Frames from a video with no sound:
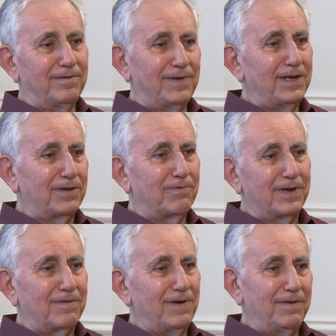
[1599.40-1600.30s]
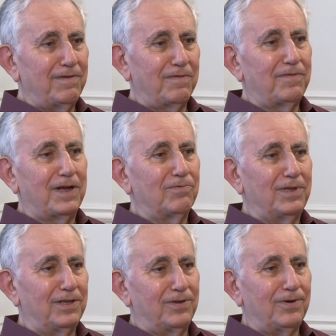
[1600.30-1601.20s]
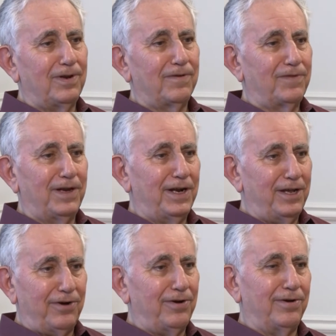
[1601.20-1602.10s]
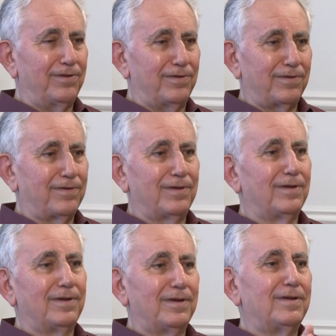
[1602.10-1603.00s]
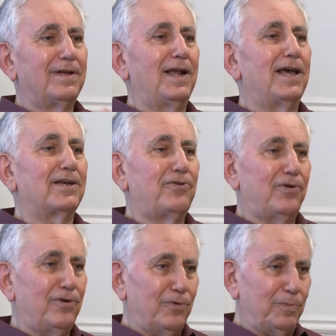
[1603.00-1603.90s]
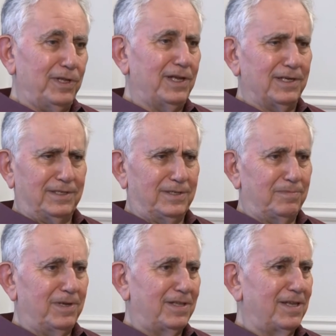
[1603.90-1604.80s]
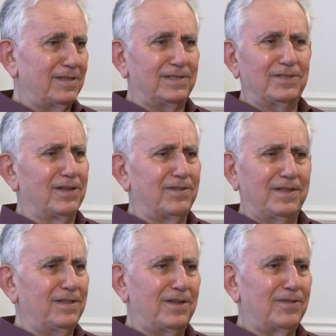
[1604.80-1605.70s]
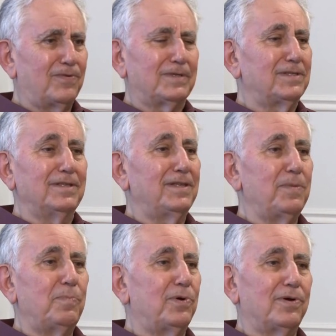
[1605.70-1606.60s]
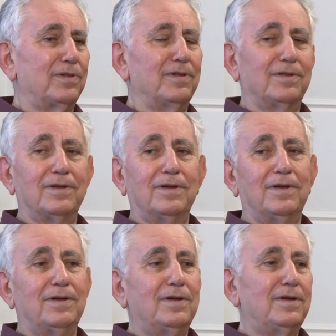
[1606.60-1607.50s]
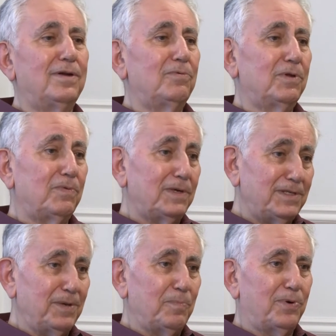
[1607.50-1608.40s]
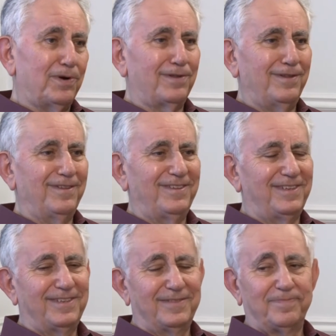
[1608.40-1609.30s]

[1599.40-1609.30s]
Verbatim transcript: very quickly we found that all of the rare earths, electroluminous, but that's not, that wasn't important. What was important,